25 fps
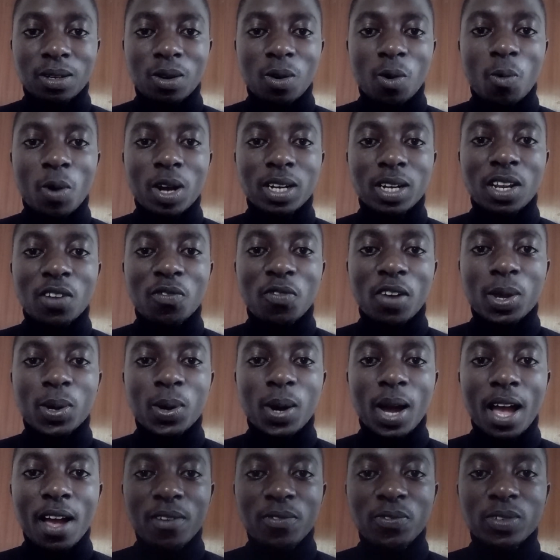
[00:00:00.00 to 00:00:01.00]
Whatever you
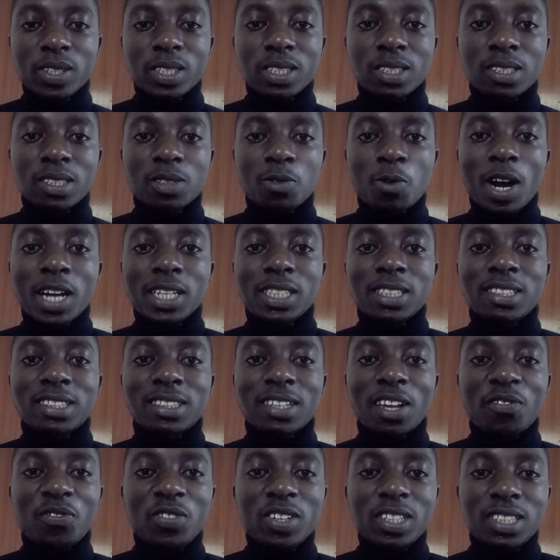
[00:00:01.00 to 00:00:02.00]
have is what is
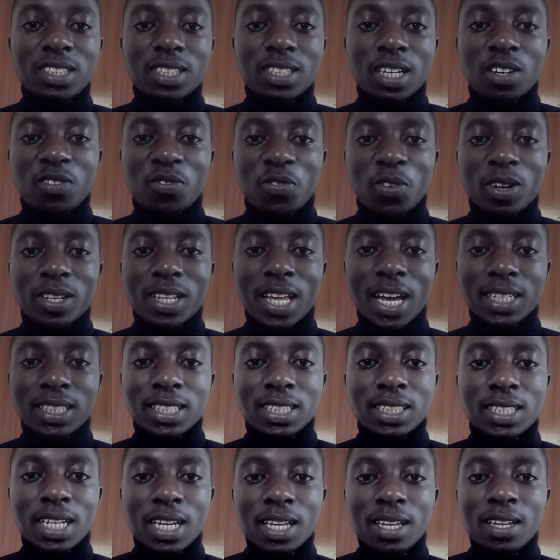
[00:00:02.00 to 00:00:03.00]
sufficient for
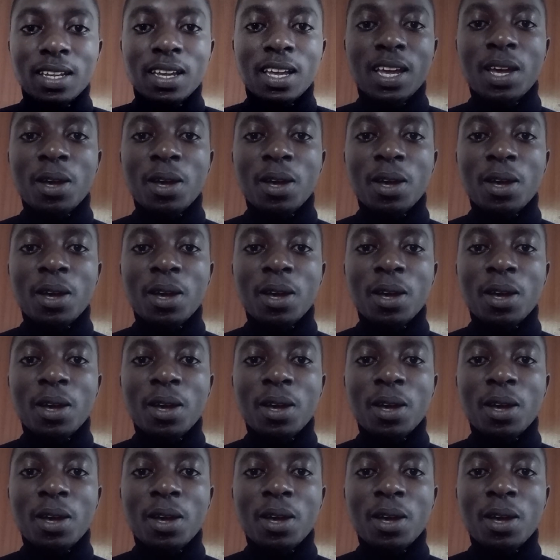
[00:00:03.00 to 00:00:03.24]
that day.